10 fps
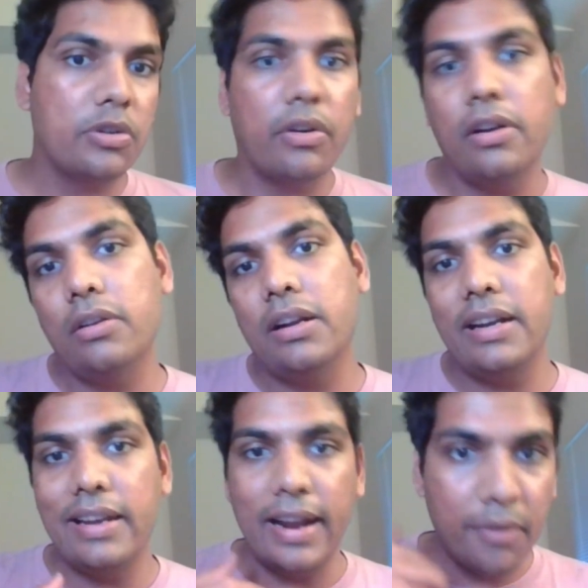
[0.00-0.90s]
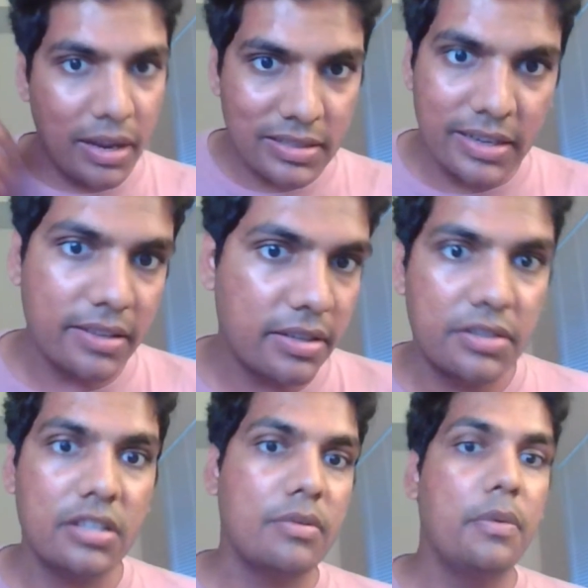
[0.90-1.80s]
You want to learn advanced data
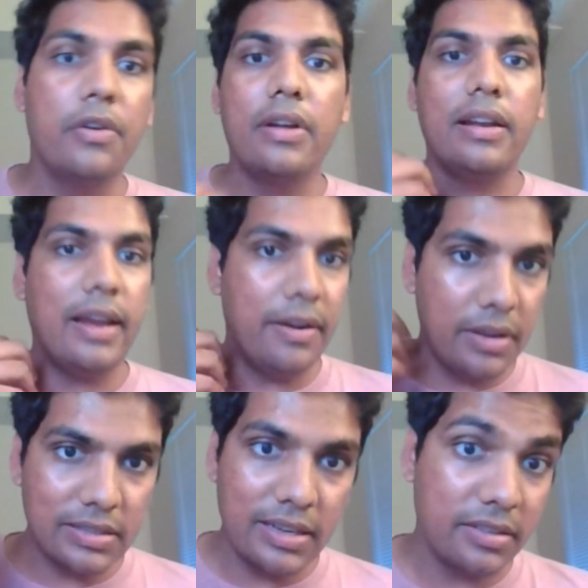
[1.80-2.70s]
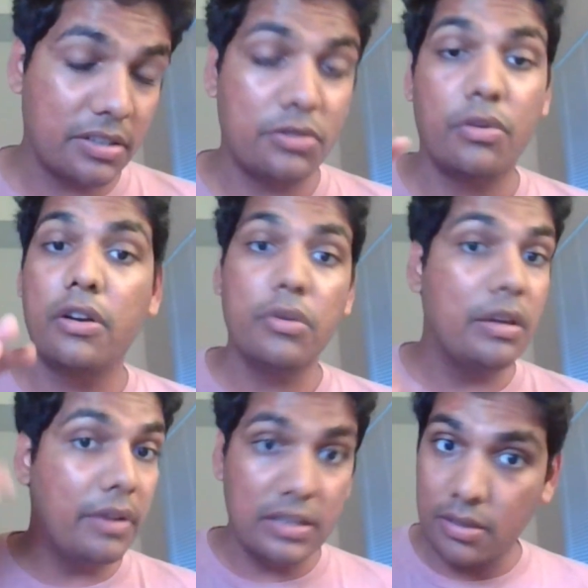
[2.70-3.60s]
structures, maybe you've done advanced data structures, you want to do
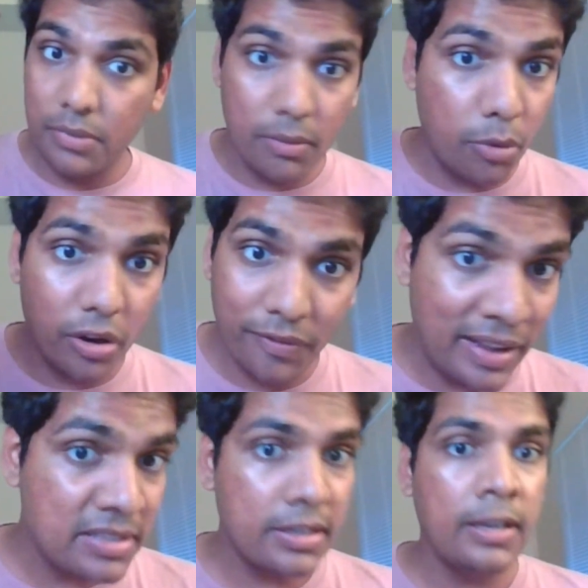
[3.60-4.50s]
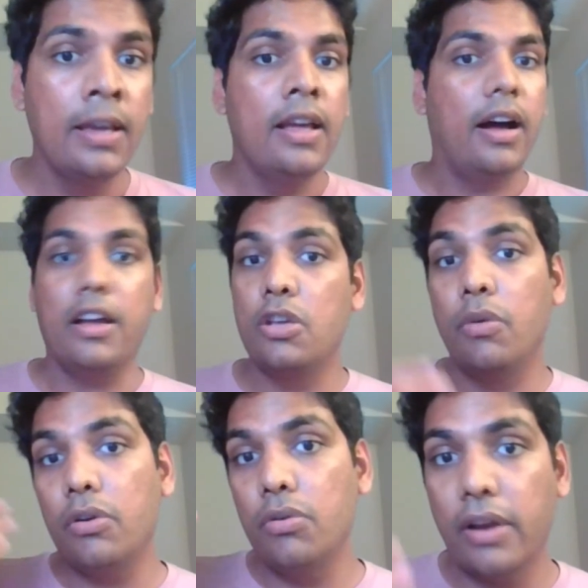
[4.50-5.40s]
even something more fancy, you
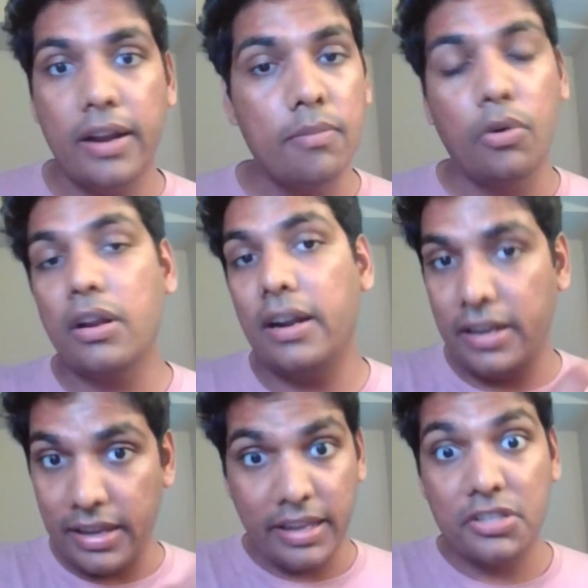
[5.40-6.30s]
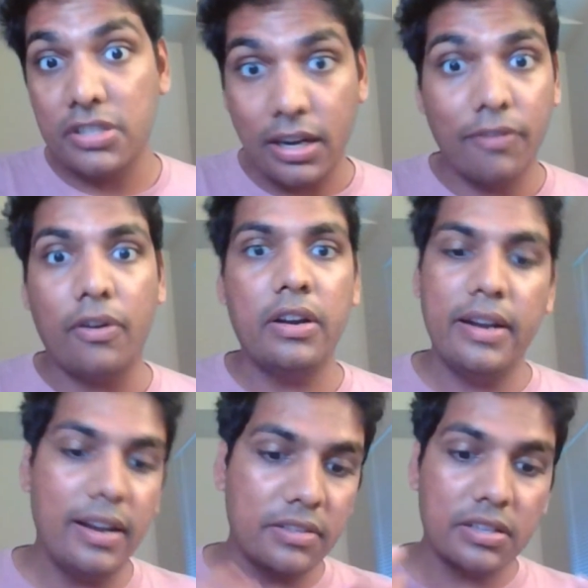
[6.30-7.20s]
want to look at more cutting edge stuff on
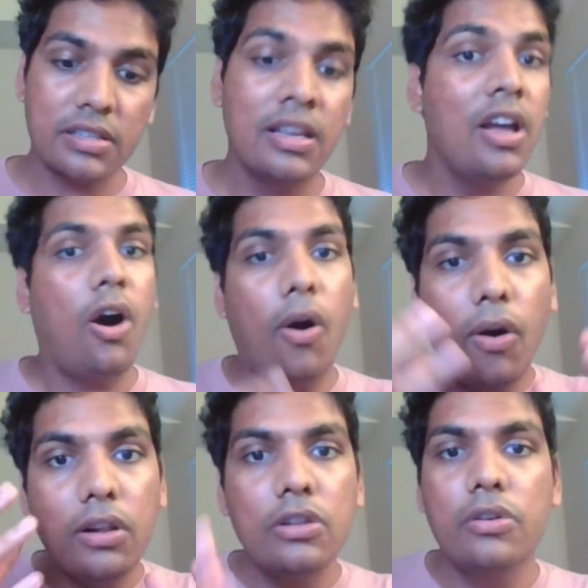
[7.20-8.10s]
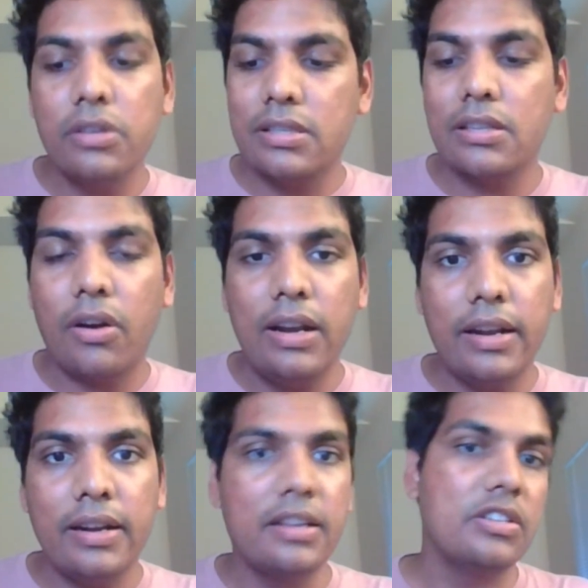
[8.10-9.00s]
data structures. All those
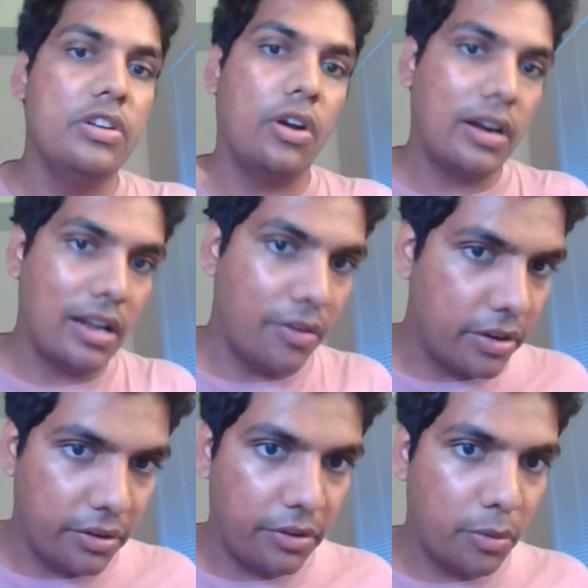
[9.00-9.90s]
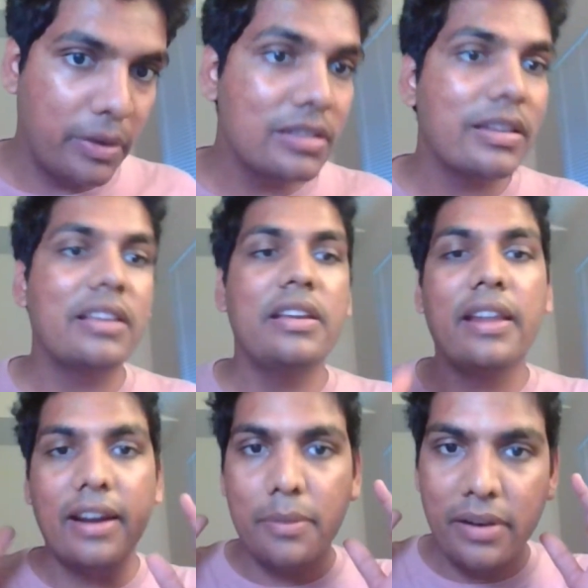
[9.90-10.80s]
content is not covered on YouTube. It is
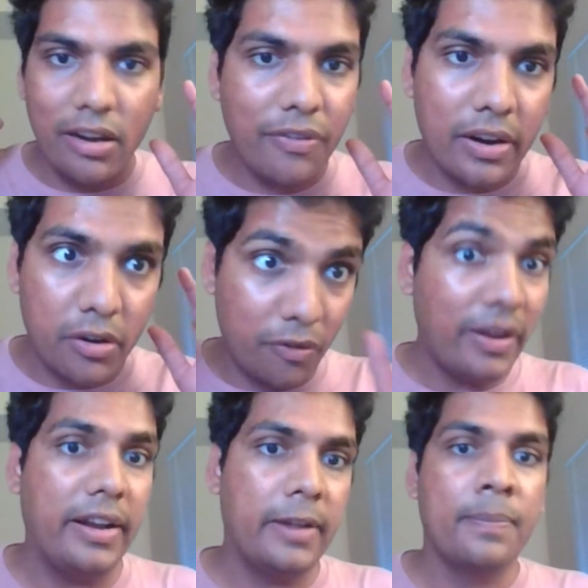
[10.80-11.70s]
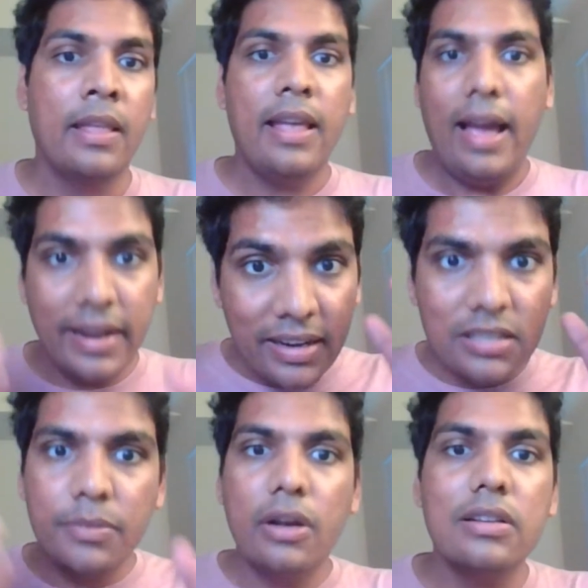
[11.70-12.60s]
incredibly difficult to find. And it
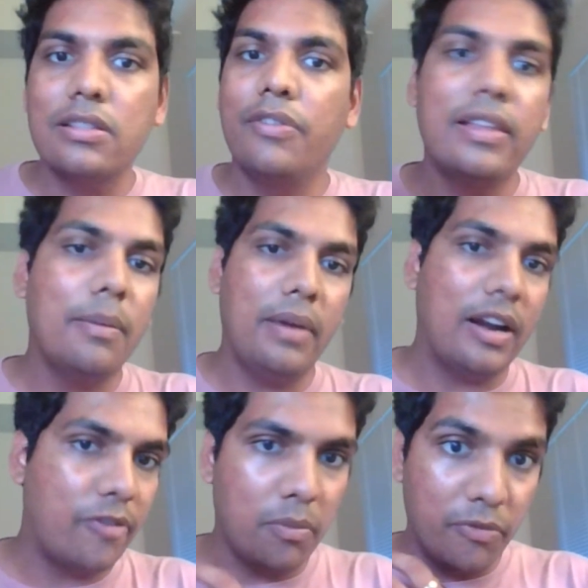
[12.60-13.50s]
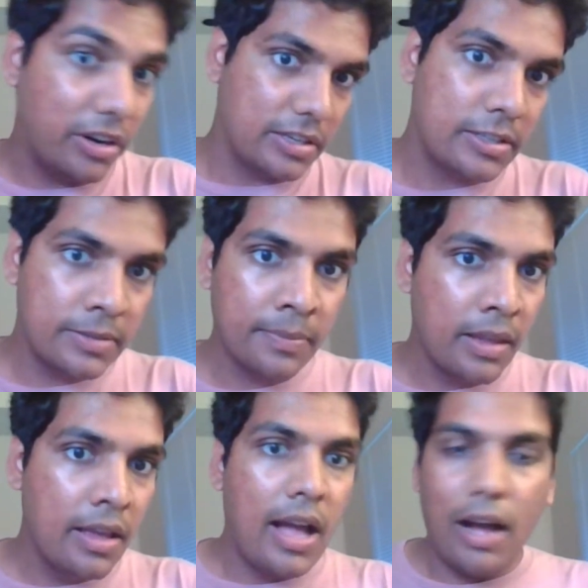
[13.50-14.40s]
is because the way the platform works.
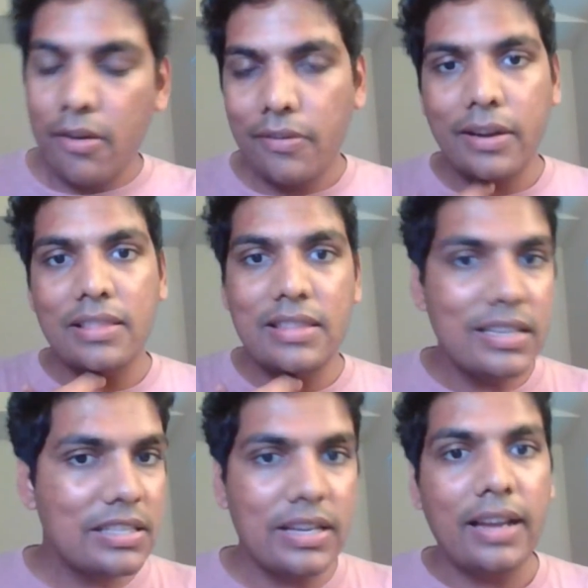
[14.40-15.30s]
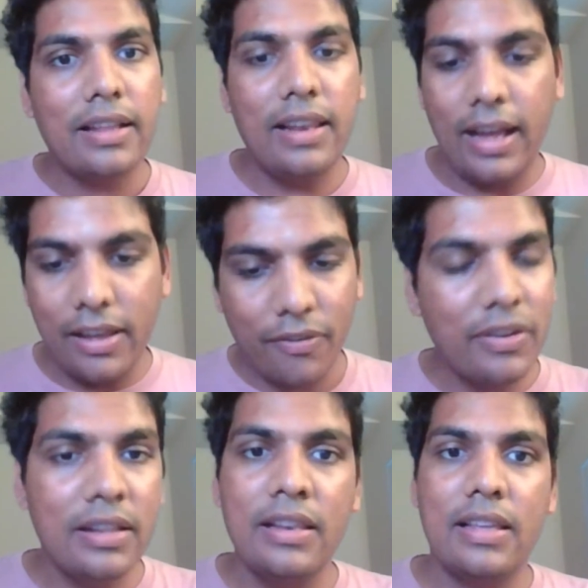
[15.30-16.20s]
However, this channel, I
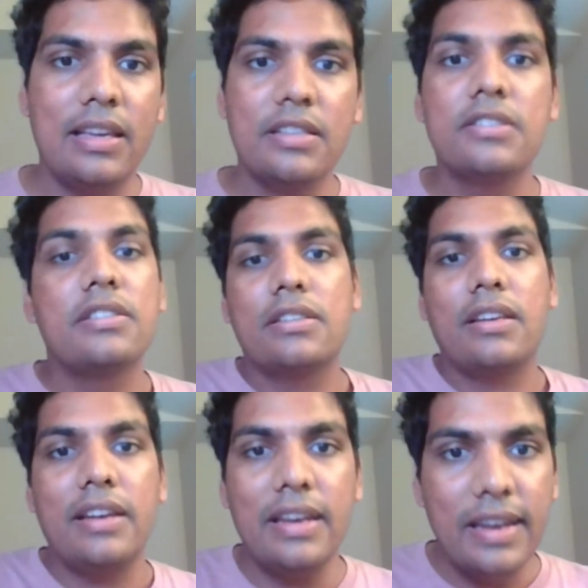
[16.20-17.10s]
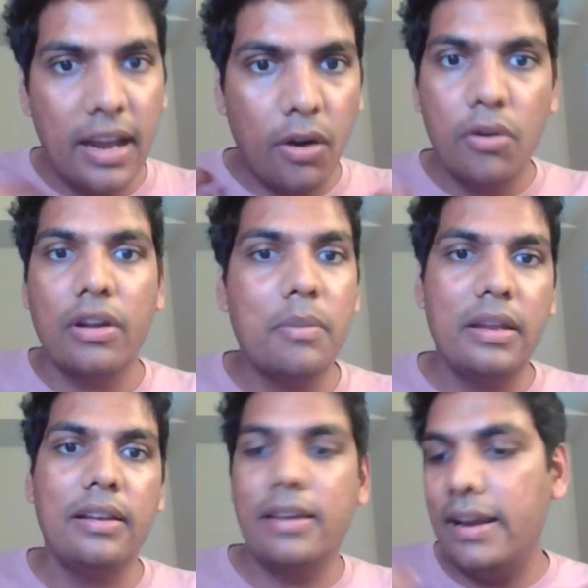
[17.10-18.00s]
feel, is now going to
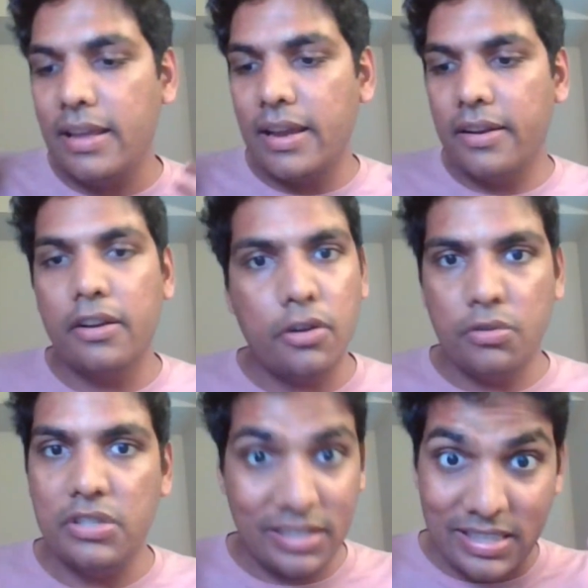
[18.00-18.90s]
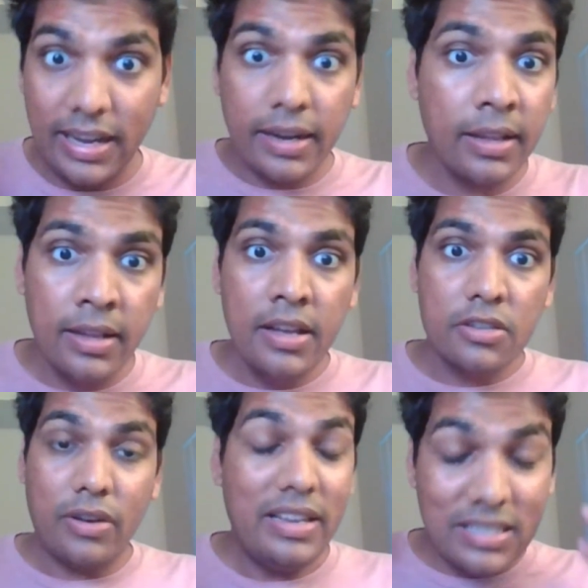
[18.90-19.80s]
be dedicated to just that.
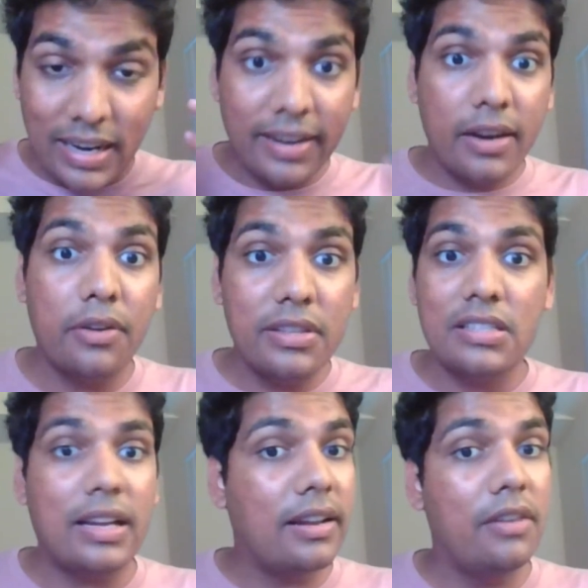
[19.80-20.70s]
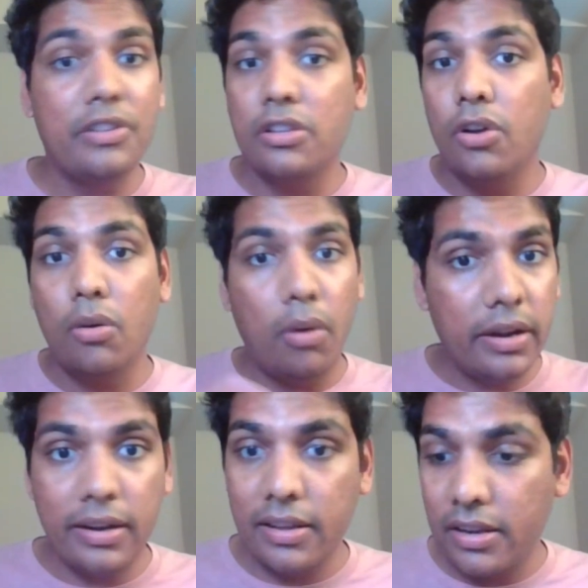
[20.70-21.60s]
So I started out this channel with no
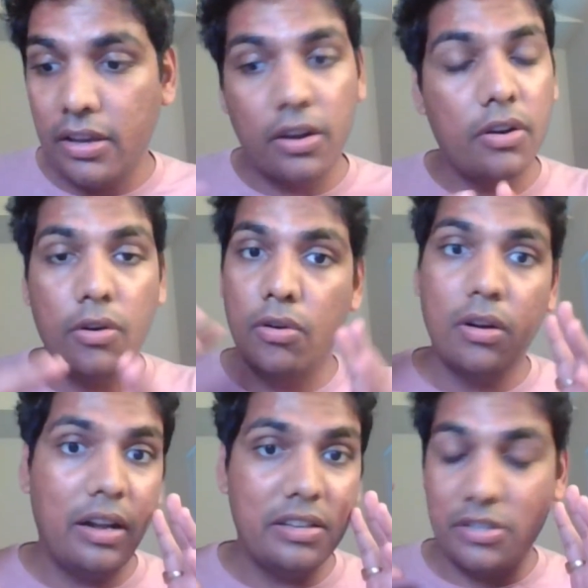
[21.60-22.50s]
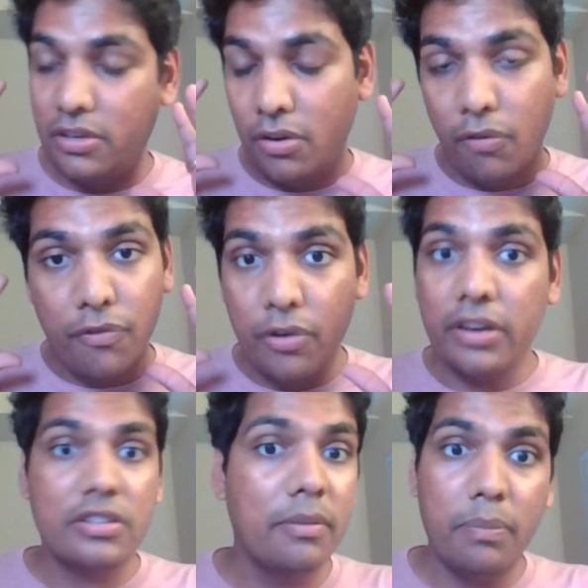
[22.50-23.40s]
monetary or no
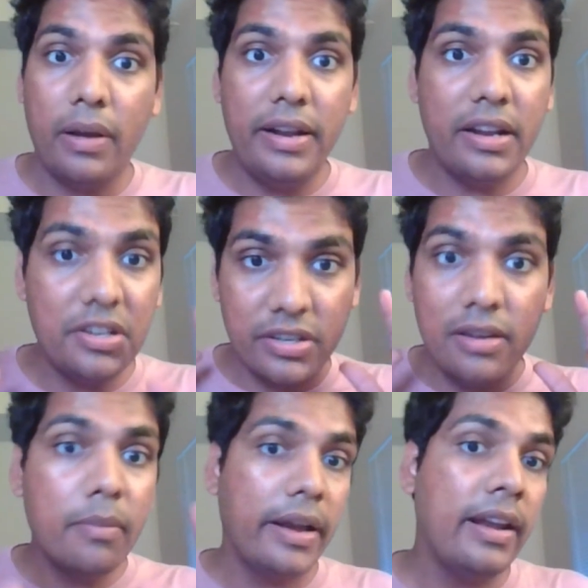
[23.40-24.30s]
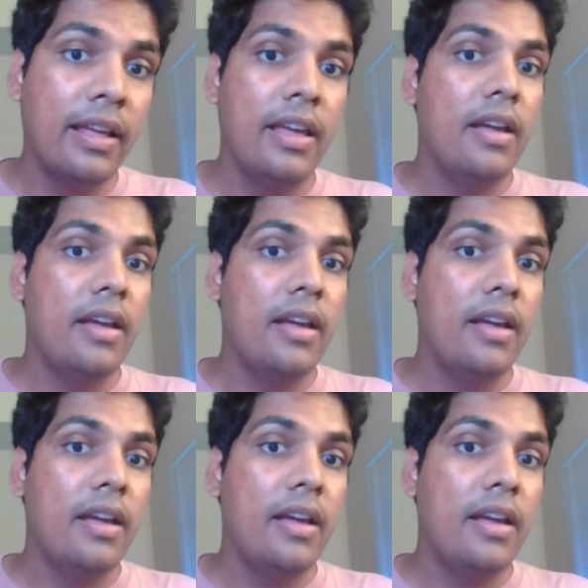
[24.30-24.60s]
viewership intention in mind.